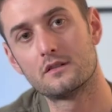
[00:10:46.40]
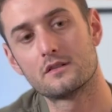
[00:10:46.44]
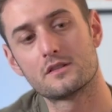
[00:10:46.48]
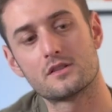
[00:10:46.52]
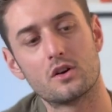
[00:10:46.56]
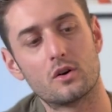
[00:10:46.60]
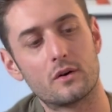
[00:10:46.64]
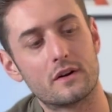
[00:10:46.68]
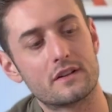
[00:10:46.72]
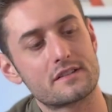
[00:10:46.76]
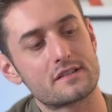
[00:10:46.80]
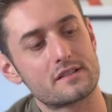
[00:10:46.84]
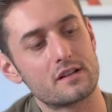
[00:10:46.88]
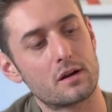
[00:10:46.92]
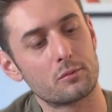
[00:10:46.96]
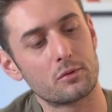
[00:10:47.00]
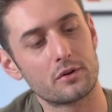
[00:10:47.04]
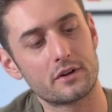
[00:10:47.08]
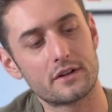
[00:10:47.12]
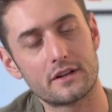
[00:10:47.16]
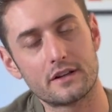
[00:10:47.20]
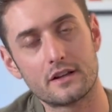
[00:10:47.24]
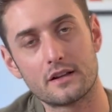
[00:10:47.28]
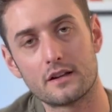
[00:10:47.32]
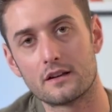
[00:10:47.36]
So in
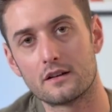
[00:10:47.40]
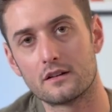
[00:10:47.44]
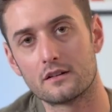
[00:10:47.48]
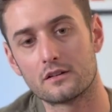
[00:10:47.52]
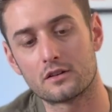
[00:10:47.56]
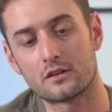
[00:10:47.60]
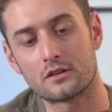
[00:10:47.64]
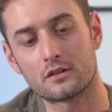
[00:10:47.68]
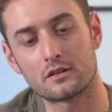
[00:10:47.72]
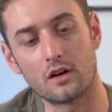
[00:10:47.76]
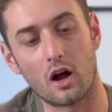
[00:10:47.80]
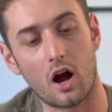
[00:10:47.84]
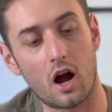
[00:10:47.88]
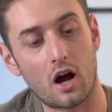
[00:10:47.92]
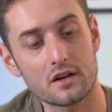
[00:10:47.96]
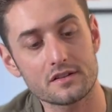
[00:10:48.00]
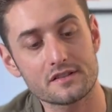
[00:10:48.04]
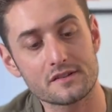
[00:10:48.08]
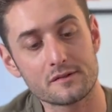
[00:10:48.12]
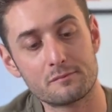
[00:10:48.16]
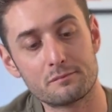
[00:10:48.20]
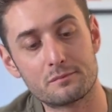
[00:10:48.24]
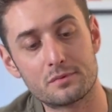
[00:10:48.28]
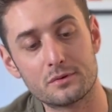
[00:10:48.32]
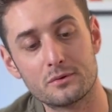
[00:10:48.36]
summary,
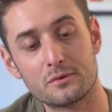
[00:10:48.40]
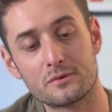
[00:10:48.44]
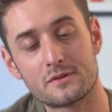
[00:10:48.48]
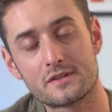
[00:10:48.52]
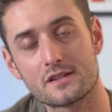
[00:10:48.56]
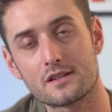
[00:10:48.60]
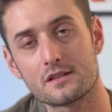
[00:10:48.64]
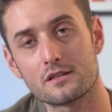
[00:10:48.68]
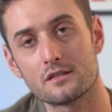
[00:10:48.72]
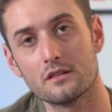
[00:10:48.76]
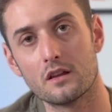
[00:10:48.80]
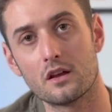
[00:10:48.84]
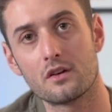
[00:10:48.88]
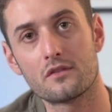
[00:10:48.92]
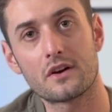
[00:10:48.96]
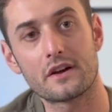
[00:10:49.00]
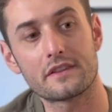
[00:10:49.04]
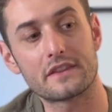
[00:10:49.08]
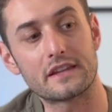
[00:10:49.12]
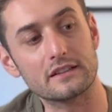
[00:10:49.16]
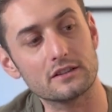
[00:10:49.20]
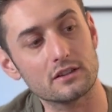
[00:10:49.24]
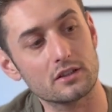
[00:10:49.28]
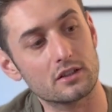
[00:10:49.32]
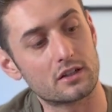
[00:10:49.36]
awesome boots. Love how
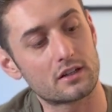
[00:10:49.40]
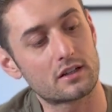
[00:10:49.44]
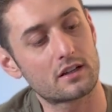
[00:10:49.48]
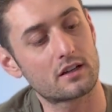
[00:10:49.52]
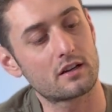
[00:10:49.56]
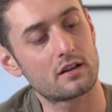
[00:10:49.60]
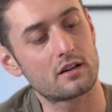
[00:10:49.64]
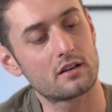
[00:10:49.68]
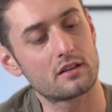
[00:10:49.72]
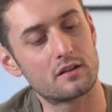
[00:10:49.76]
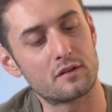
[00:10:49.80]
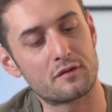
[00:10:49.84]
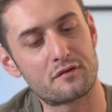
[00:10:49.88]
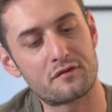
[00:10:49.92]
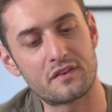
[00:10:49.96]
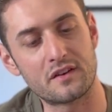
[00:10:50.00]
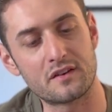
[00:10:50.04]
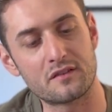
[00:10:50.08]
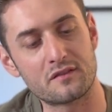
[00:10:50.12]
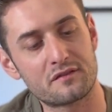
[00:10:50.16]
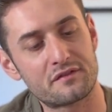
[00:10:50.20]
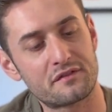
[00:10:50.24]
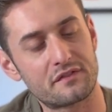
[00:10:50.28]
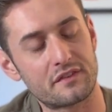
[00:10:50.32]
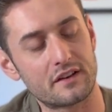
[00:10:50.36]
they look. The fit
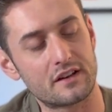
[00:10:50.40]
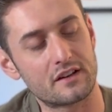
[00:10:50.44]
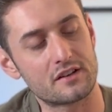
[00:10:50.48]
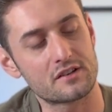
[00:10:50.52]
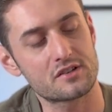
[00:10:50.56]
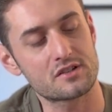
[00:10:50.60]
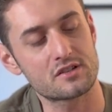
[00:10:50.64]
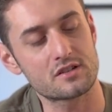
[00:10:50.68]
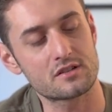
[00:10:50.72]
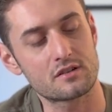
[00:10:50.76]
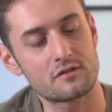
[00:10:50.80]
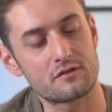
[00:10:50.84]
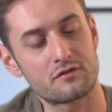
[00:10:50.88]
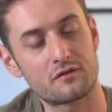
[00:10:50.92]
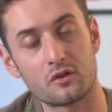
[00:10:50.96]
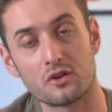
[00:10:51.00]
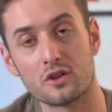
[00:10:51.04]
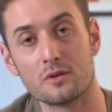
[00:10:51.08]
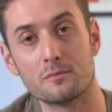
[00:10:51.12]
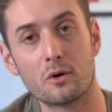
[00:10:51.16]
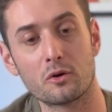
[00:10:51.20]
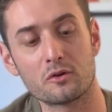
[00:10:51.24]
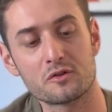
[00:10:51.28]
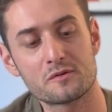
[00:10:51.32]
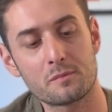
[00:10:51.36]
and finish for the
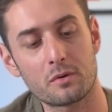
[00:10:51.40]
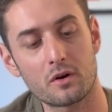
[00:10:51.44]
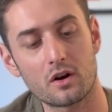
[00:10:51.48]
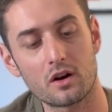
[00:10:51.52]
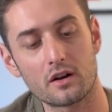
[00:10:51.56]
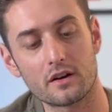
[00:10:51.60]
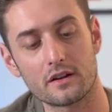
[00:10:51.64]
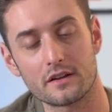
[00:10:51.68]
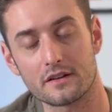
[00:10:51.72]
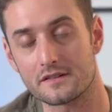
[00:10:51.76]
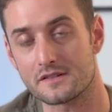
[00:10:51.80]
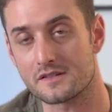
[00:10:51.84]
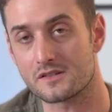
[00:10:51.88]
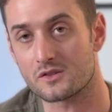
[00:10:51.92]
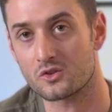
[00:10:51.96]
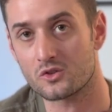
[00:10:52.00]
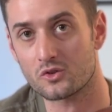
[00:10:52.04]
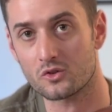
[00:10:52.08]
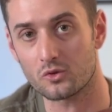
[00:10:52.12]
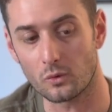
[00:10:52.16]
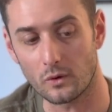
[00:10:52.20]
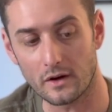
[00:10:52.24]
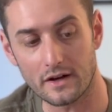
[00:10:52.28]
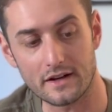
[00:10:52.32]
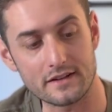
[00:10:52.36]
most part is
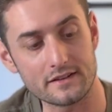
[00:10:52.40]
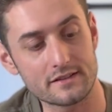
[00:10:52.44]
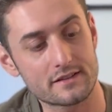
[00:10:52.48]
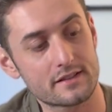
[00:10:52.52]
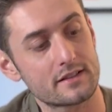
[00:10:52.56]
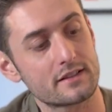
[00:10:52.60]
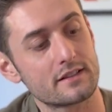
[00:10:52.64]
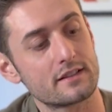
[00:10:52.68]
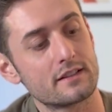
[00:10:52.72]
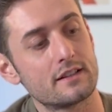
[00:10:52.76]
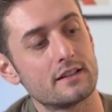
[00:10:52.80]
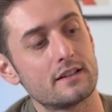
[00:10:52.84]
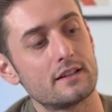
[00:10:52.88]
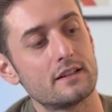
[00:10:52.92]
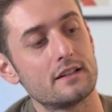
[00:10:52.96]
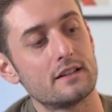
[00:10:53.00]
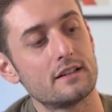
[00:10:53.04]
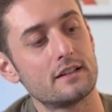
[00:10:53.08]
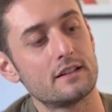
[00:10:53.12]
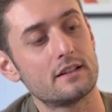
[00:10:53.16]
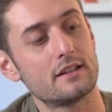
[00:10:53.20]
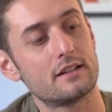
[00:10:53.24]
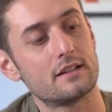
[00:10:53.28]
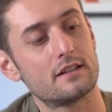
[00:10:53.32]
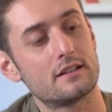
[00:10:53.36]
great.
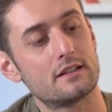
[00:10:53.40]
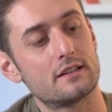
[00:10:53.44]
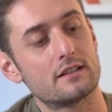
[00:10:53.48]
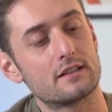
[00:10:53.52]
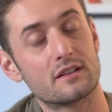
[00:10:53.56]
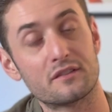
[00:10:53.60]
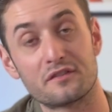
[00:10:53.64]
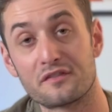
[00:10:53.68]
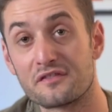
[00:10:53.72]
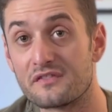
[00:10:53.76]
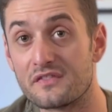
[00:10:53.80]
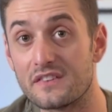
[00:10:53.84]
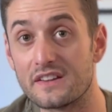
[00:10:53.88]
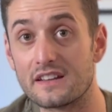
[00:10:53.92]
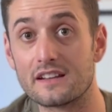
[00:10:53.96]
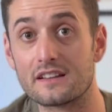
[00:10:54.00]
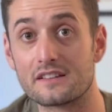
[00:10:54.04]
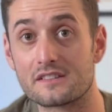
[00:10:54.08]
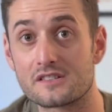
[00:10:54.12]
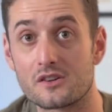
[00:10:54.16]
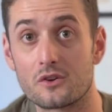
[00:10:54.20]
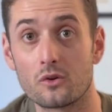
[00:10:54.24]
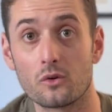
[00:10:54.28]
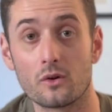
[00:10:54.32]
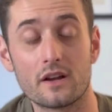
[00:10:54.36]
The fit
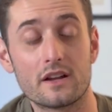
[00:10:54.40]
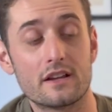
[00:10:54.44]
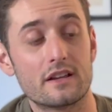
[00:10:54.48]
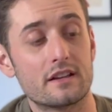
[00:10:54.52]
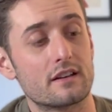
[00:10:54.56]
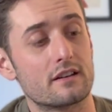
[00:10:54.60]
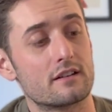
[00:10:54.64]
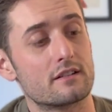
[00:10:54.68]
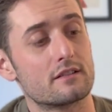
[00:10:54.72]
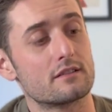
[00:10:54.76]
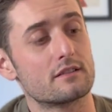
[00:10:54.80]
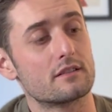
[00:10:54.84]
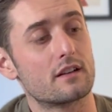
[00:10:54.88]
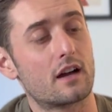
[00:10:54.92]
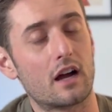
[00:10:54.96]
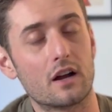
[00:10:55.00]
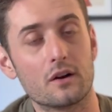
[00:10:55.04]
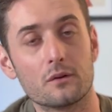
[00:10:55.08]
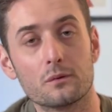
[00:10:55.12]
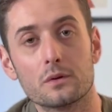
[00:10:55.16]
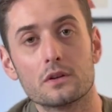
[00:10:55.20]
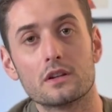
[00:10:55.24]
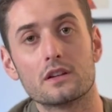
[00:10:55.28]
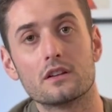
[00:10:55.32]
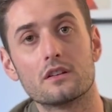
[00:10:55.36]
is great. I
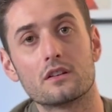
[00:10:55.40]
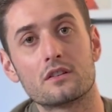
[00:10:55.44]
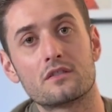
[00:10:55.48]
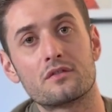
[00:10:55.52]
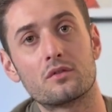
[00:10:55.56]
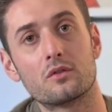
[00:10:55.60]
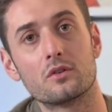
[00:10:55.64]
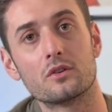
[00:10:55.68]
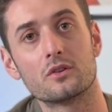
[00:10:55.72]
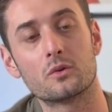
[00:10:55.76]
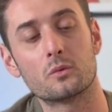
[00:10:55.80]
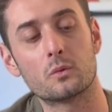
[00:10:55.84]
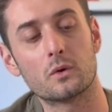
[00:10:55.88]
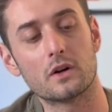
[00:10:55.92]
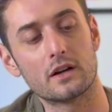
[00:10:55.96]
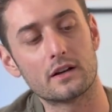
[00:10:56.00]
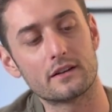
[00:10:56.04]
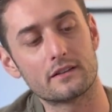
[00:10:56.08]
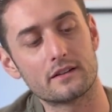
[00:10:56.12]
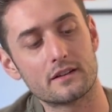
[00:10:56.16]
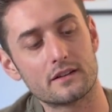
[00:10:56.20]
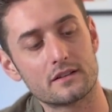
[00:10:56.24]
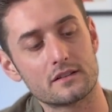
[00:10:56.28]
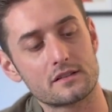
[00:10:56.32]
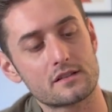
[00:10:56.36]
really look forward to wearing
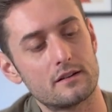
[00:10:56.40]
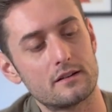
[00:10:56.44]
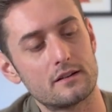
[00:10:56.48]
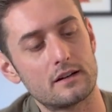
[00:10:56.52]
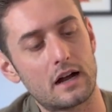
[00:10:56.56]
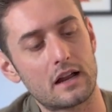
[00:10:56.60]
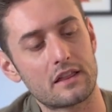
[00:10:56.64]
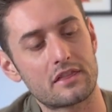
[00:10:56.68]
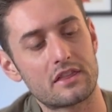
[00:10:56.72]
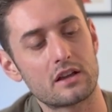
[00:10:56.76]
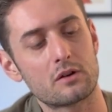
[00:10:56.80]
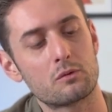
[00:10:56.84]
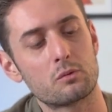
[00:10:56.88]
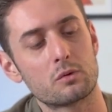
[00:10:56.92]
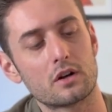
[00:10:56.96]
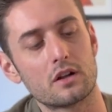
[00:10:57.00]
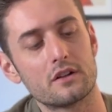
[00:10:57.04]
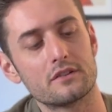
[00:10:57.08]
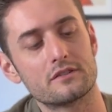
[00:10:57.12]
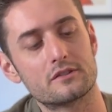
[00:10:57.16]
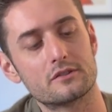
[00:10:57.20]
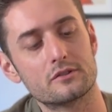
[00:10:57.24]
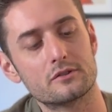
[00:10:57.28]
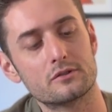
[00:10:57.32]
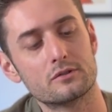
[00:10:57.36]
these. I think what I'll
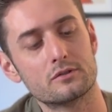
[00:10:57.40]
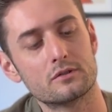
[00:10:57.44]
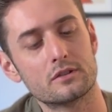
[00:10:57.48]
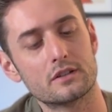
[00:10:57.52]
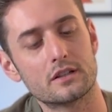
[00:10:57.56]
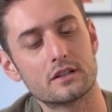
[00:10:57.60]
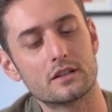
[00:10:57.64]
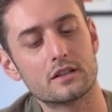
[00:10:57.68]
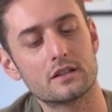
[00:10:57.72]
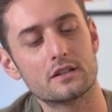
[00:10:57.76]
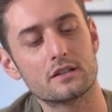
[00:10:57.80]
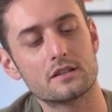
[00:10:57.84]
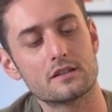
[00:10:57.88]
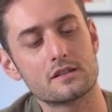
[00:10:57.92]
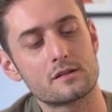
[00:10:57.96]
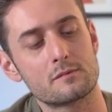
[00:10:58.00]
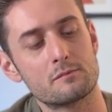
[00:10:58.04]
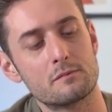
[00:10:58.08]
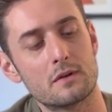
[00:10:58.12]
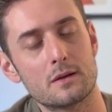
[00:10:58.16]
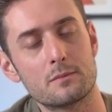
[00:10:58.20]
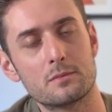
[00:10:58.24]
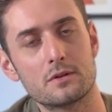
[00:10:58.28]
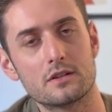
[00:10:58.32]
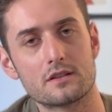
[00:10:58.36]
do is
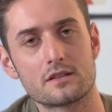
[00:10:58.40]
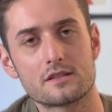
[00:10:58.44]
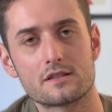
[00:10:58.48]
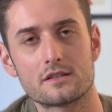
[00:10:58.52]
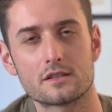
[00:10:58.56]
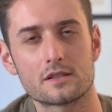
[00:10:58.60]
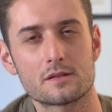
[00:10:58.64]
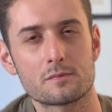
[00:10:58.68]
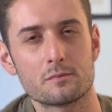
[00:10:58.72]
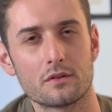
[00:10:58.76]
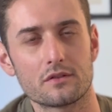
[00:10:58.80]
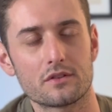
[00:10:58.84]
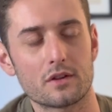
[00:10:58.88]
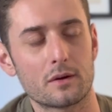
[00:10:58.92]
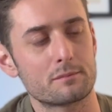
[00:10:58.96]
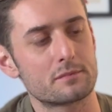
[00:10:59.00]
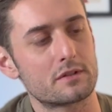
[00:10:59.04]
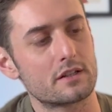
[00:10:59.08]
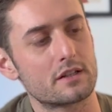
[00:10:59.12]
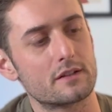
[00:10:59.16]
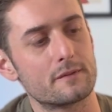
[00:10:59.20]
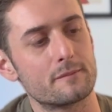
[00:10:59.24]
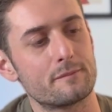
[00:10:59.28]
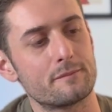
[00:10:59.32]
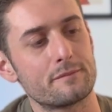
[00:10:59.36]
maybe a 6-month
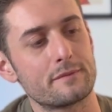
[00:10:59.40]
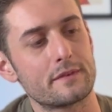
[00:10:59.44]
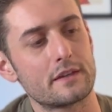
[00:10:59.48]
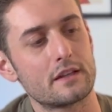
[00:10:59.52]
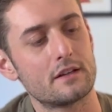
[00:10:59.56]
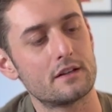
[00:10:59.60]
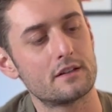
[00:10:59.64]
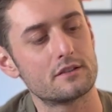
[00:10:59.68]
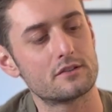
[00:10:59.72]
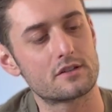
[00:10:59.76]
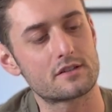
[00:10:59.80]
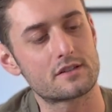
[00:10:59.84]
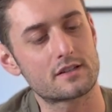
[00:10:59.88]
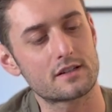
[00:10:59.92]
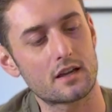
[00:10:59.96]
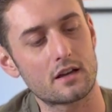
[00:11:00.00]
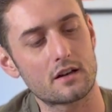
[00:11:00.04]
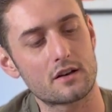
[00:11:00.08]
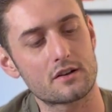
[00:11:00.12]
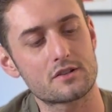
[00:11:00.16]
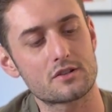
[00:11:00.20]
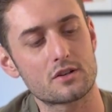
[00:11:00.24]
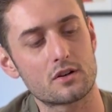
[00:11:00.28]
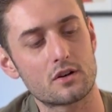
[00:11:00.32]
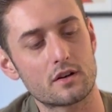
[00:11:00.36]
update just to kind
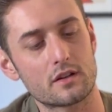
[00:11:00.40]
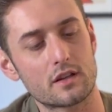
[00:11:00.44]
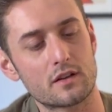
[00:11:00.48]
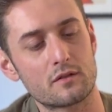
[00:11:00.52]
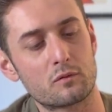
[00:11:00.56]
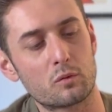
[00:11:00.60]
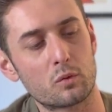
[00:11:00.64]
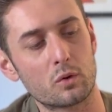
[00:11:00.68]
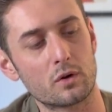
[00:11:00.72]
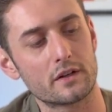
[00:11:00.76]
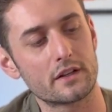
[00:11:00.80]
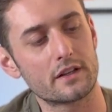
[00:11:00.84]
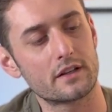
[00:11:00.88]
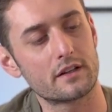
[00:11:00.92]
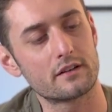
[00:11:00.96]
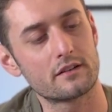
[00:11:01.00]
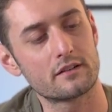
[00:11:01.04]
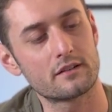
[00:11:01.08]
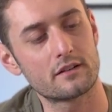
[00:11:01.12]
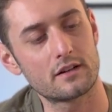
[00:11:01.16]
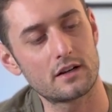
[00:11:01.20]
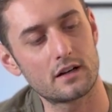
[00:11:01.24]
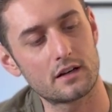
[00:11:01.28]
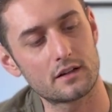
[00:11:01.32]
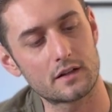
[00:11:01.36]
of show how they've worn
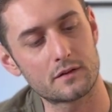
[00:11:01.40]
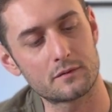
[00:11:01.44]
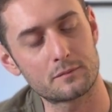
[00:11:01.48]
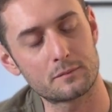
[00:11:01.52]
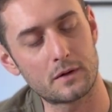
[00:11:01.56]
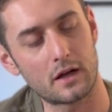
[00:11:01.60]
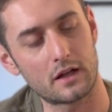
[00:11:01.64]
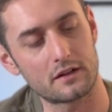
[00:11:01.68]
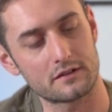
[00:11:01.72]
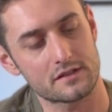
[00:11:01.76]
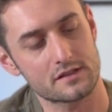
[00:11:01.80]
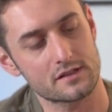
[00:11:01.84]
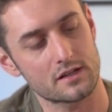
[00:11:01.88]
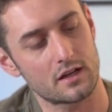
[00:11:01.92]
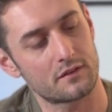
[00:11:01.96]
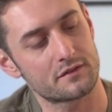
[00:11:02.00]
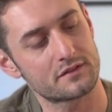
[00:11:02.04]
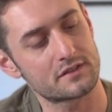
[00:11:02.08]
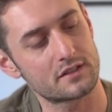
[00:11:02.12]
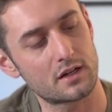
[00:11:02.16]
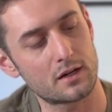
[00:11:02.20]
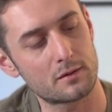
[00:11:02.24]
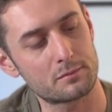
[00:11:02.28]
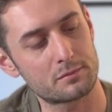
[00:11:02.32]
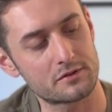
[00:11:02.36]
in, how they've gotten
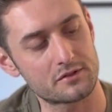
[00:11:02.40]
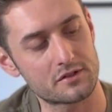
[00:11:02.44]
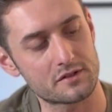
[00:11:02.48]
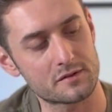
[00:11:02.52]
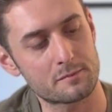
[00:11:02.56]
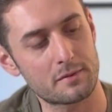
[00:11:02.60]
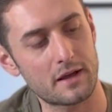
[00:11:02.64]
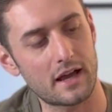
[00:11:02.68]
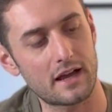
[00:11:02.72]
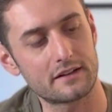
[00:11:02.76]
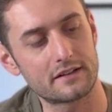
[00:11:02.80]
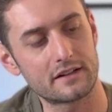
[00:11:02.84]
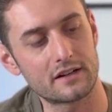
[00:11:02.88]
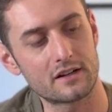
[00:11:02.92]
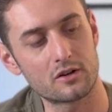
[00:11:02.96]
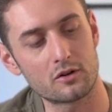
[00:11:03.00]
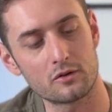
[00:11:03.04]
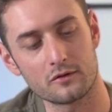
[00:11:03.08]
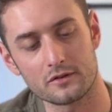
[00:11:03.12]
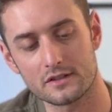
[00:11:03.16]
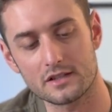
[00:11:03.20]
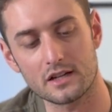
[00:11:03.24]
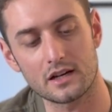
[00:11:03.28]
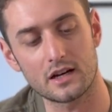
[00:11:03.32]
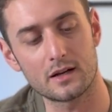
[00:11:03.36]
scuffed up and just patinated
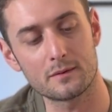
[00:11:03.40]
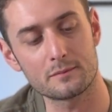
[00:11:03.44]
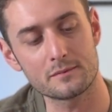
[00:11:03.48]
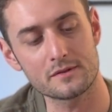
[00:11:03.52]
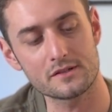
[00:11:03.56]
over time.